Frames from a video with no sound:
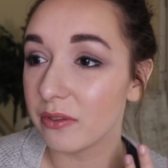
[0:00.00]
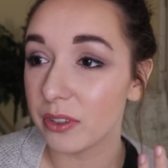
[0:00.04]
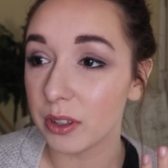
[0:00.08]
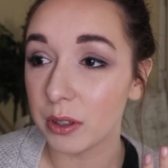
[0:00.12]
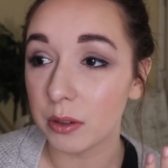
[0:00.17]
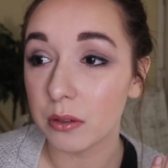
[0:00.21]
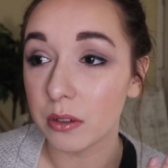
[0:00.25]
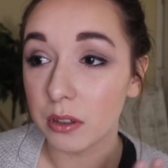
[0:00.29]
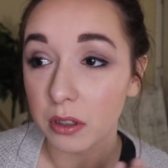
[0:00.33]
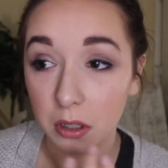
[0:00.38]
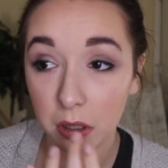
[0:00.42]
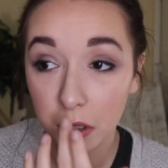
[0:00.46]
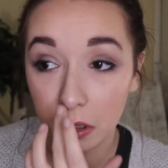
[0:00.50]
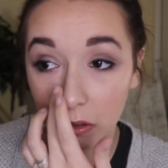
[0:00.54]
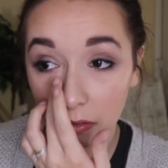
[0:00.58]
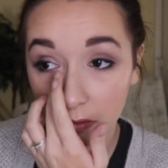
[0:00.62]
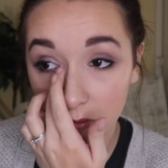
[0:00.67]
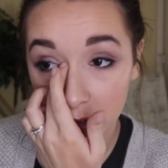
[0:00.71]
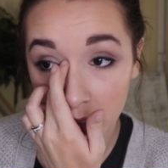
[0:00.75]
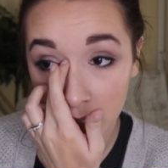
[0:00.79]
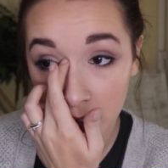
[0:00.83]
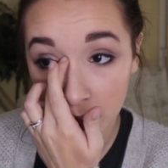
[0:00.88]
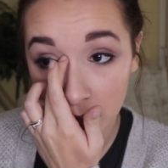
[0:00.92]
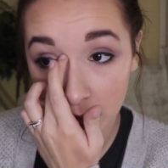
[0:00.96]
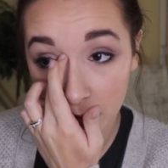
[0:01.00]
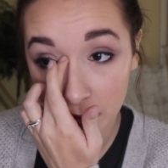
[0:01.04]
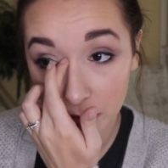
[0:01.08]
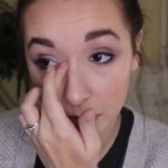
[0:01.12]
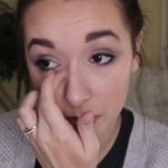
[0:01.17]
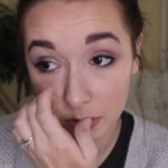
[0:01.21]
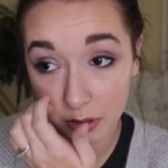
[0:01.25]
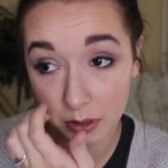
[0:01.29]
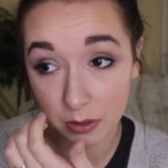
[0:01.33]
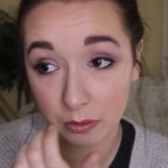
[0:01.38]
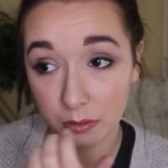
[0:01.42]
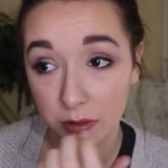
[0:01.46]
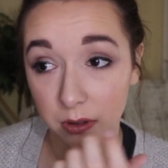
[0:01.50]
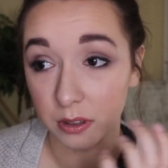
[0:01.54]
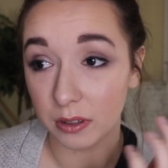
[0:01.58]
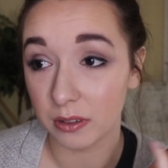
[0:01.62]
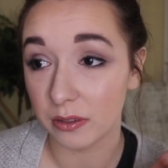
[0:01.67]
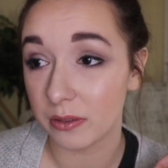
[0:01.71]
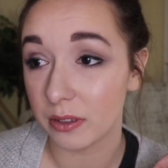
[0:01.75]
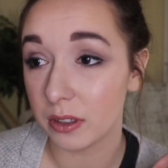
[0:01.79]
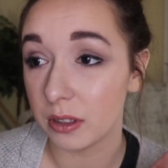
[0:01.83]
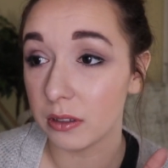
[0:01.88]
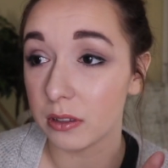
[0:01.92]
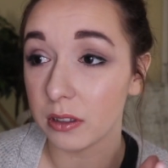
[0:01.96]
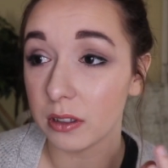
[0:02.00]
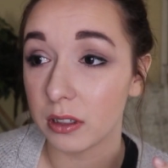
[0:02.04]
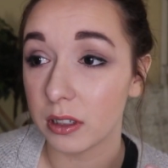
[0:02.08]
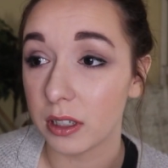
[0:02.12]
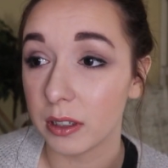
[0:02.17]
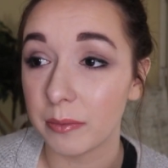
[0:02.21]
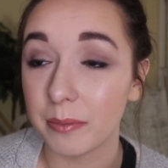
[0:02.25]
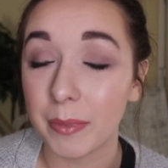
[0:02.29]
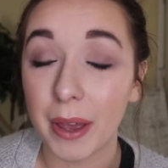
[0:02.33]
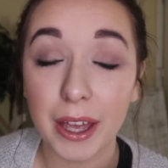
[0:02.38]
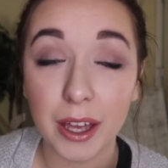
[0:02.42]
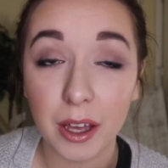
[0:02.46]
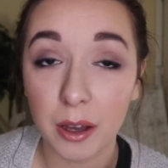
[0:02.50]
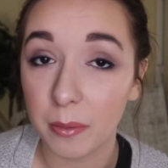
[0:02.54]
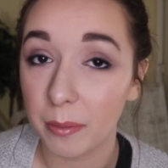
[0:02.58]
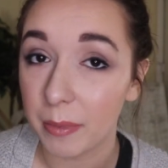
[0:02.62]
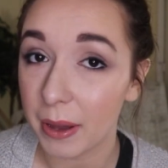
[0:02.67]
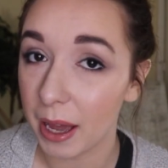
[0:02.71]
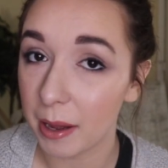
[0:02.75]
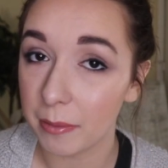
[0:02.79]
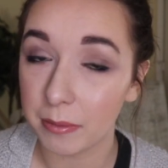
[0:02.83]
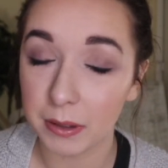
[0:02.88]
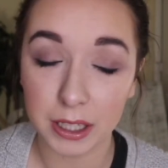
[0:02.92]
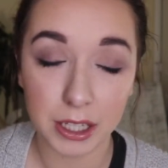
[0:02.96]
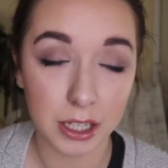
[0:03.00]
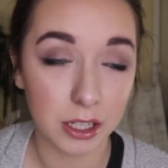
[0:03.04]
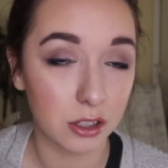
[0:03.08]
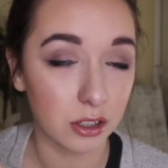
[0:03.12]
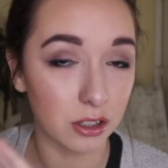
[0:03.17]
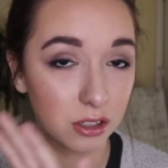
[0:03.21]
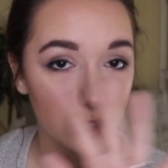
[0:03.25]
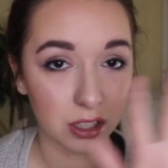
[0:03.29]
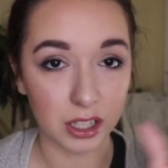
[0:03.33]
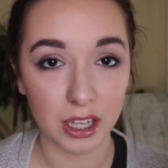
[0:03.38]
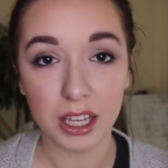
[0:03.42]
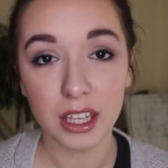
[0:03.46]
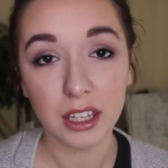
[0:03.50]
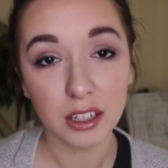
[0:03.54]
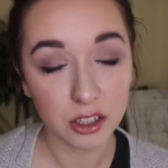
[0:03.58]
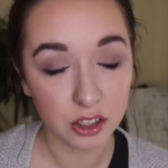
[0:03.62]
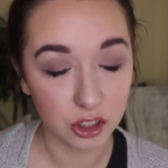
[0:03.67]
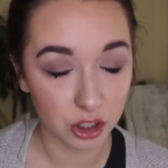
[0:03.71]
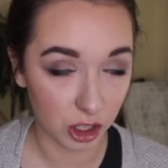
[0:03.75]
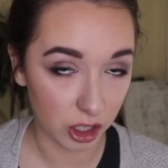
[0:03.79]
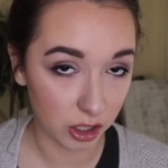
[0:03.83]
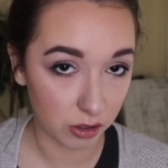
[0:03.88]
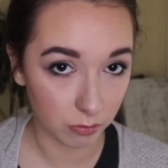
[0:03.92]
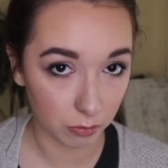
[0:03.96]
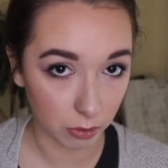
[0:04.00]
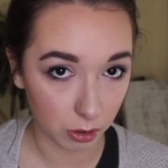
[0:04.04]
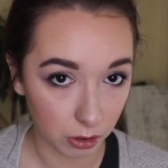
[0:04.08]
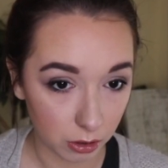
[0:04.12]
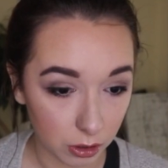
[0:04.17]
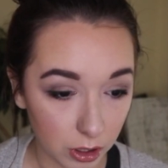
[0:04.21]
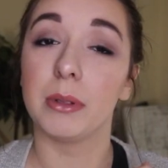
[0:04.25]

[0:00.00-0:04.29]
future videos or future makeup applications in general,